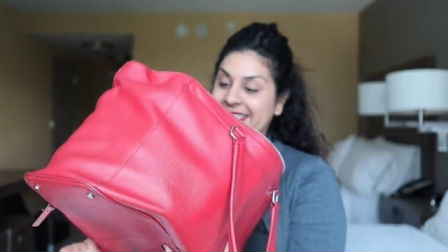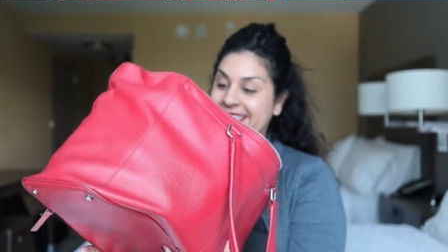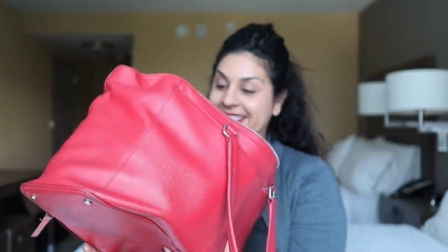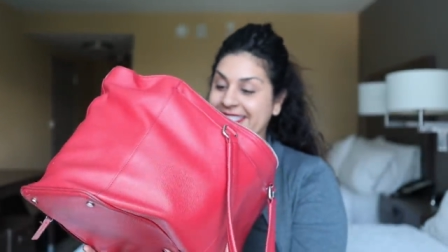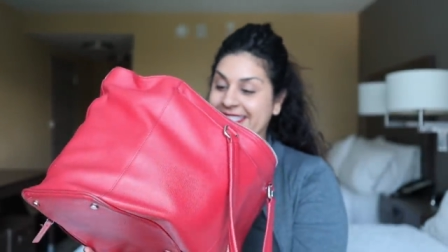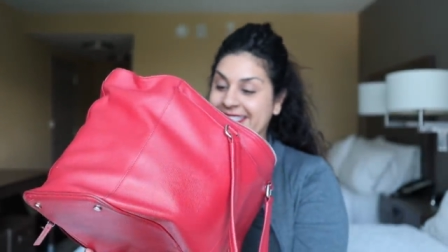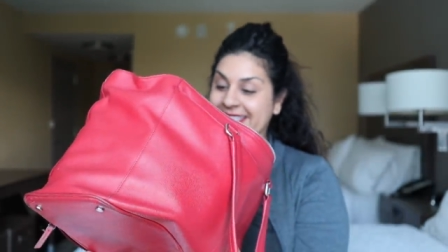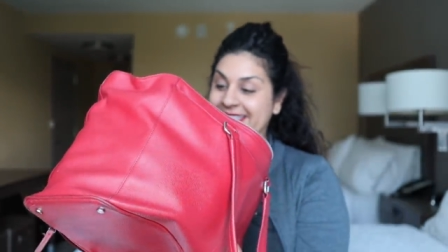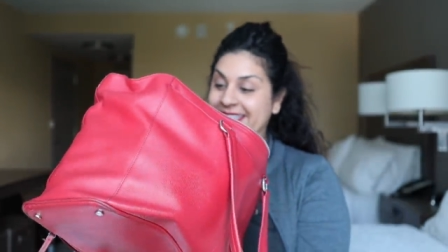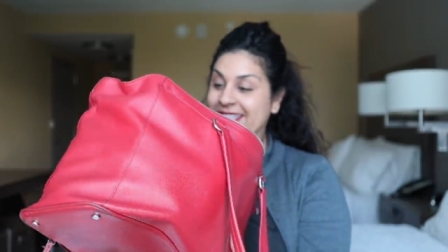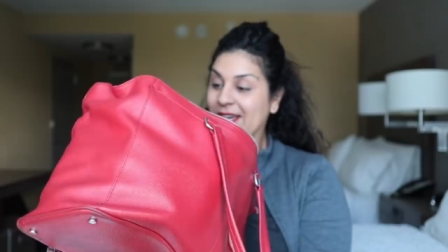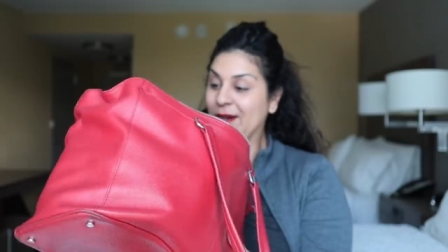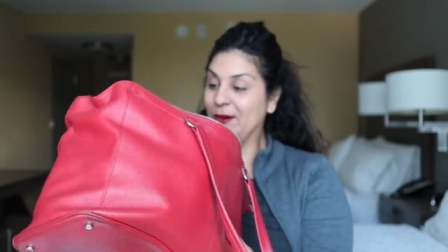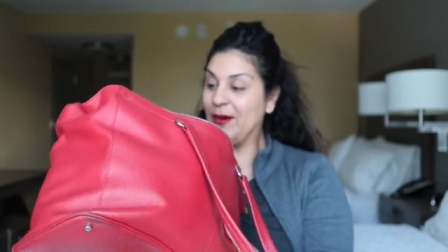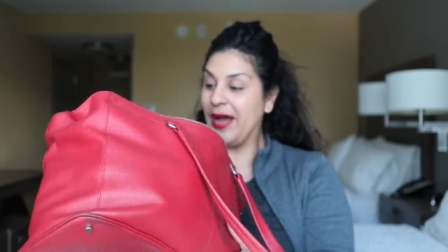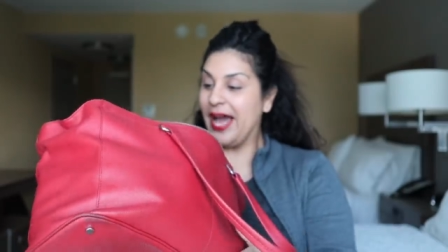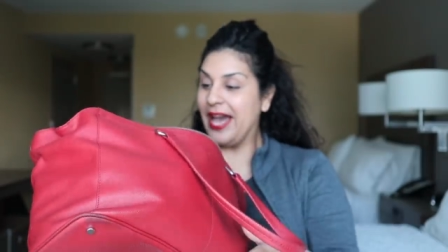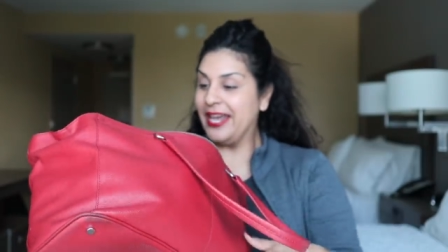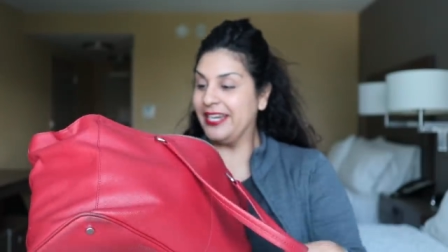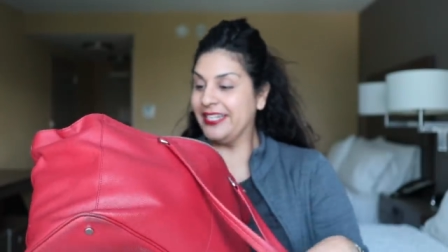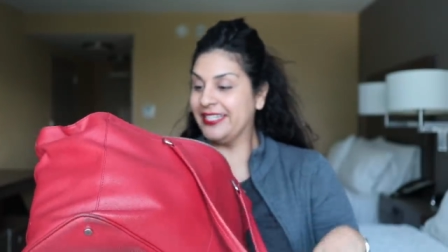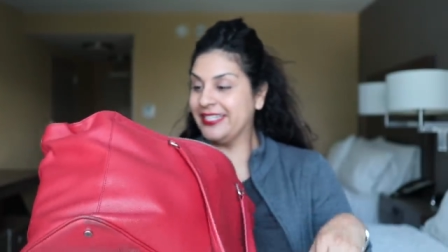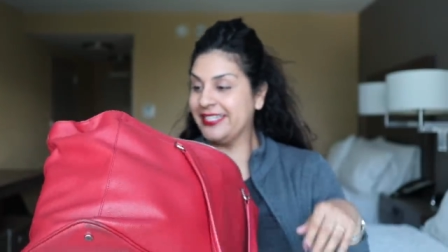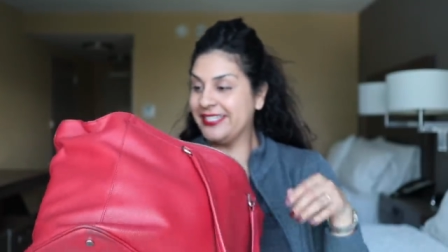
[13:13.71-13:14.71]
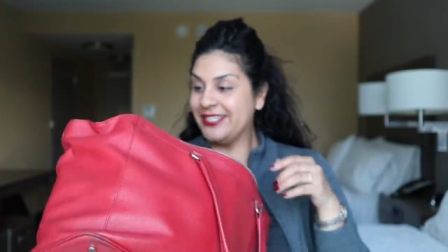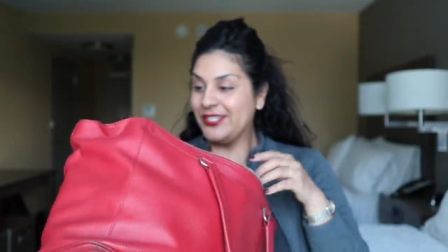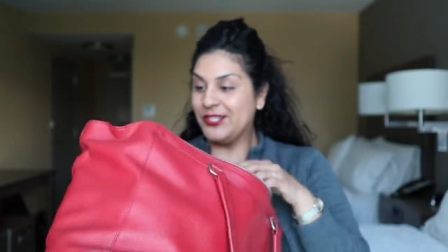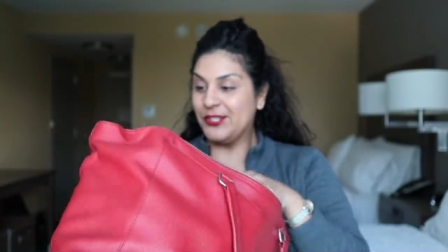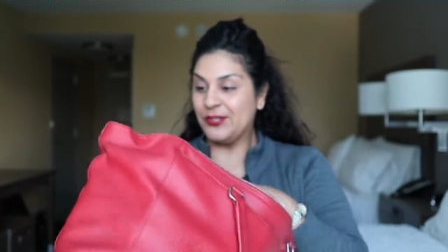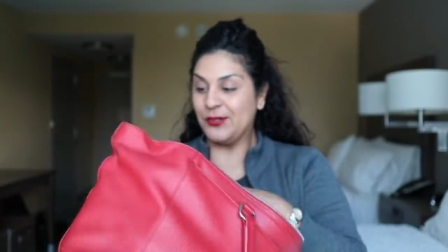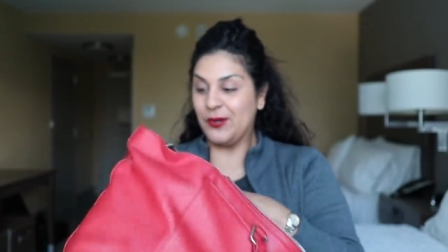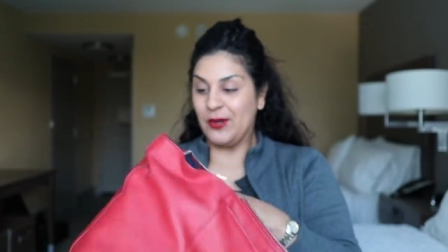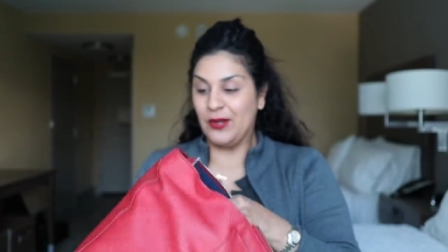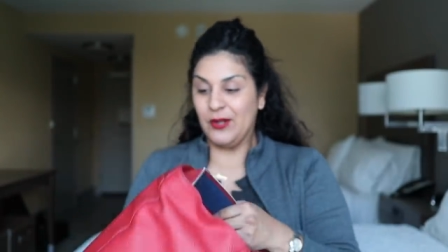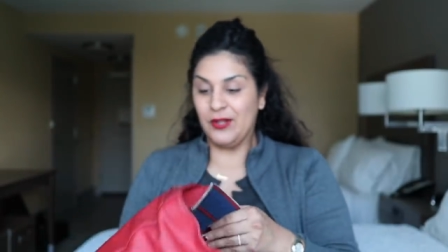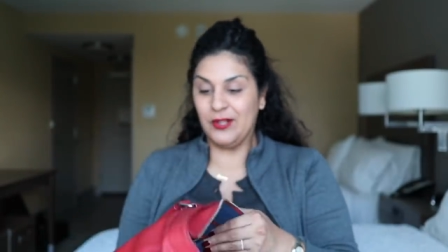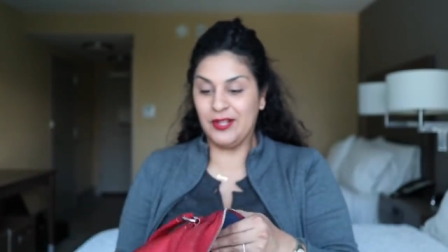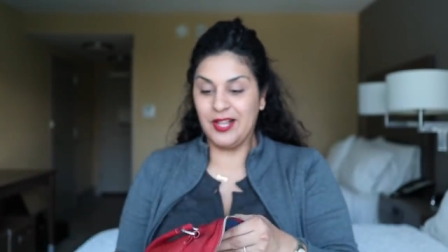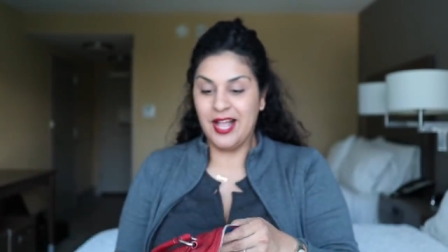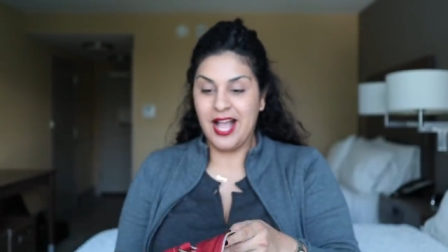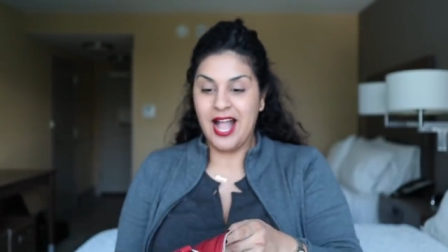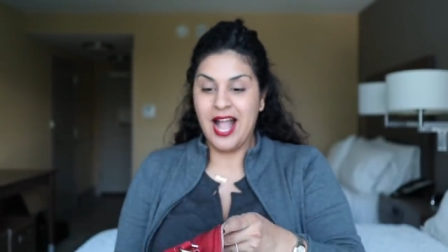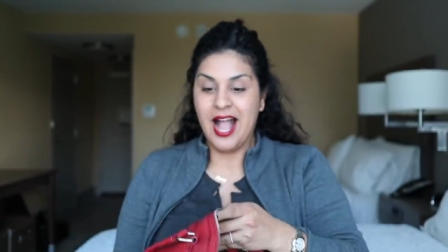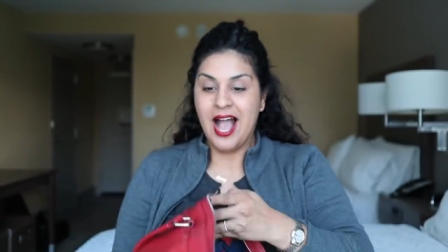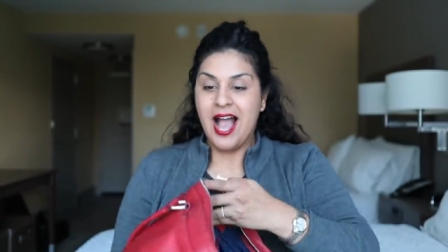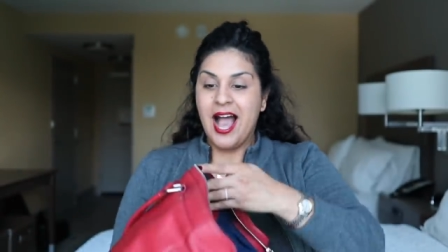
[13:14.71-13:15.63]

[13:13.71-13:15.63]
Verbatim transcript: it's so out of control.